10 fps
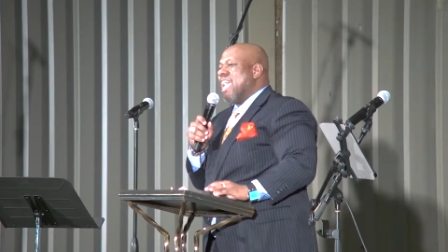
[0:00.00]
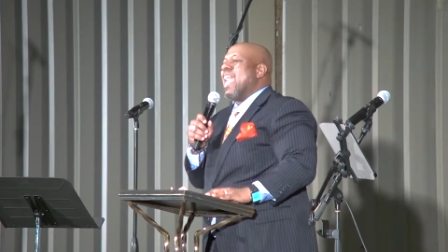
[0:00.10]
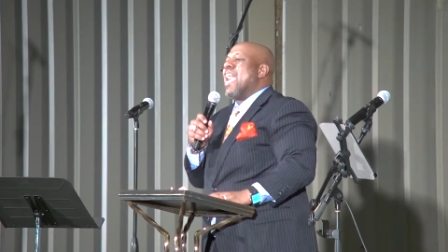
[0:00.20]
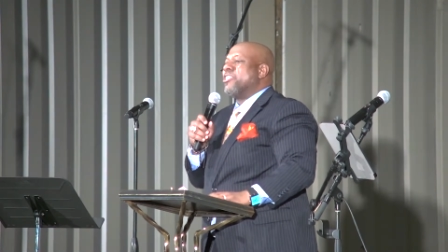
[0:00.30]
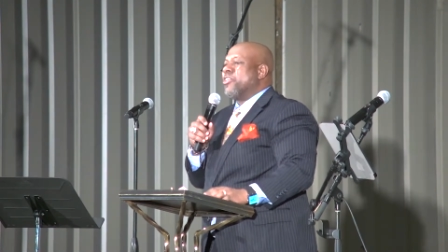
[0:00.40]

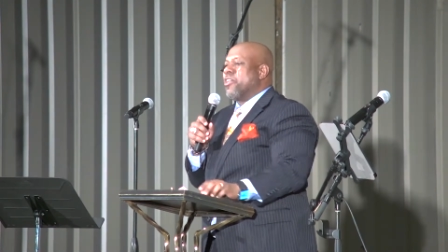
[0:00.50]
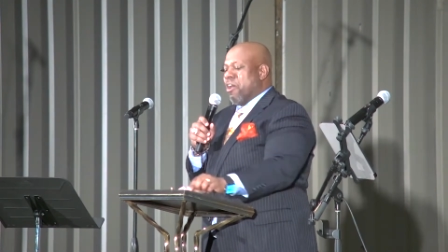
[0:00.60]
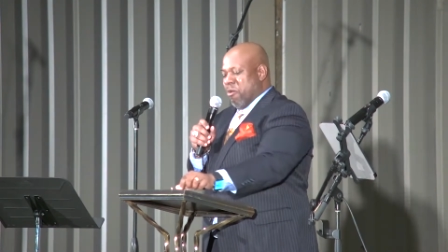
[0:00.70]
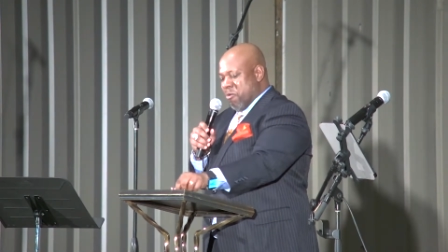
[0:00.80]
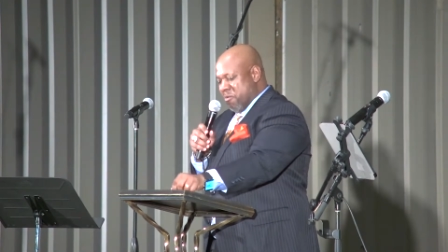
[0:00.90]
And as you
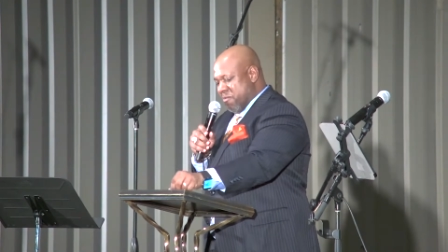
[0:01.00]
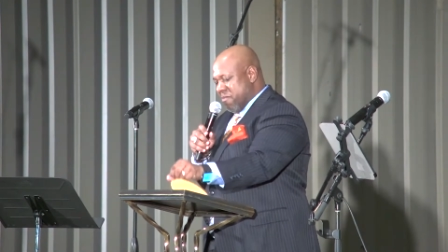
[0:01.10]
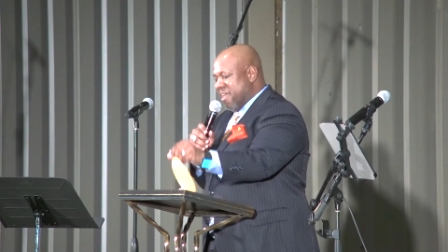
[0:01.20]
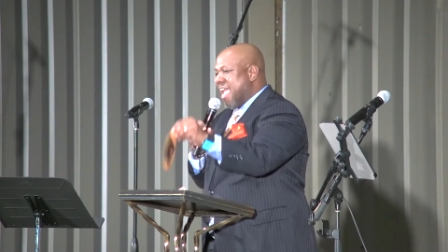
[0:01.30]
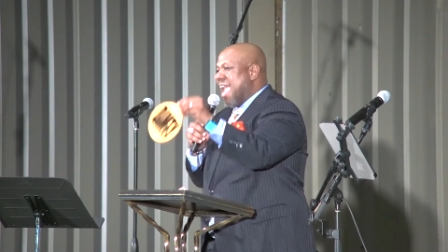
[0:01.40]
go,
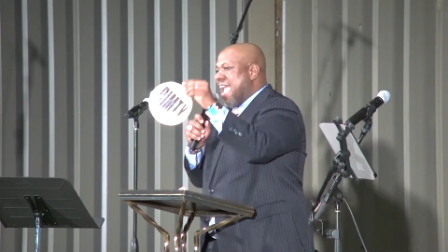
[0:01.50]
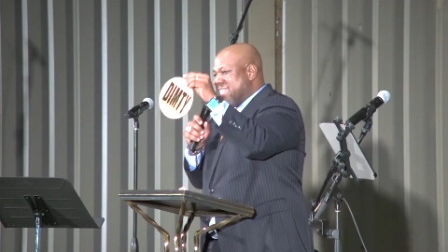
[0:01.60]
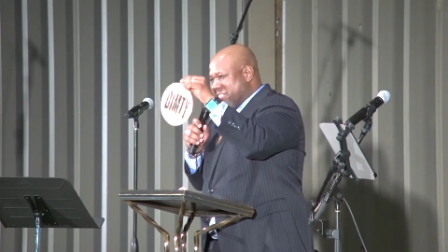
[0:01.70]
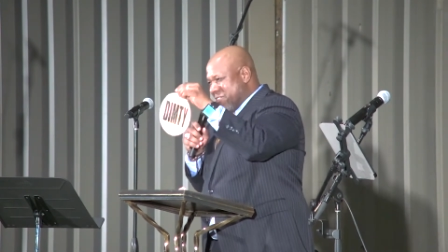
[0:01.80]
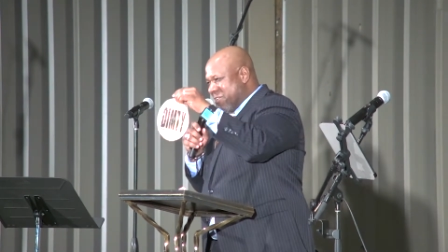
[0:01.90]

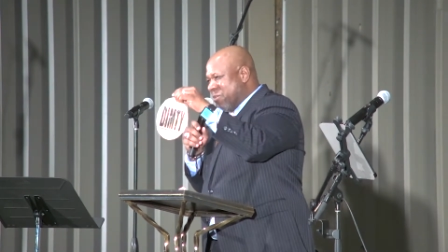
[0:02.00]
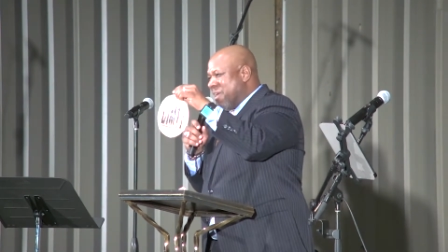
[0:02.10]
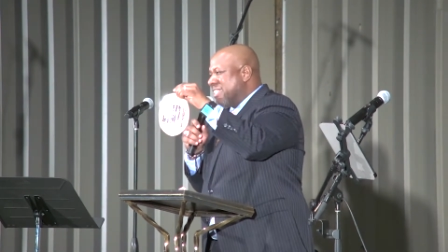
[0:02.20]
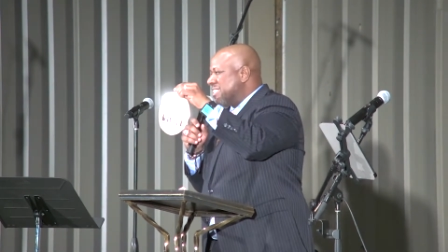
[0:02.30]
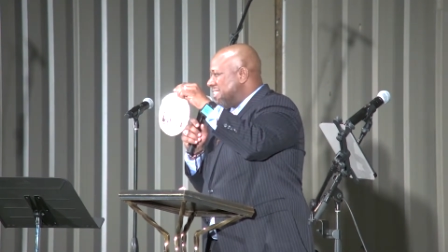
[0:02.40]
answer the
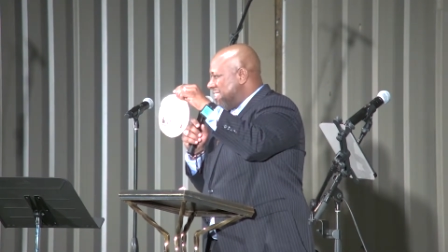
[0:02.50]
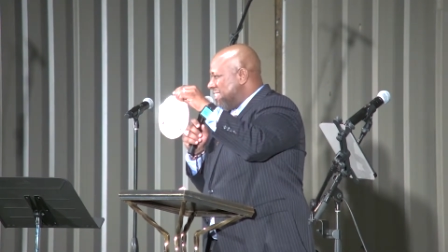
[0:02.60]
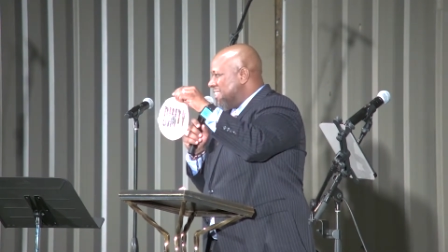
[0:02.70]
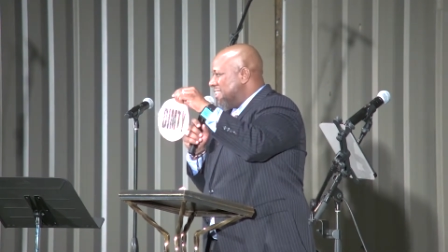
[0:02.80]
question.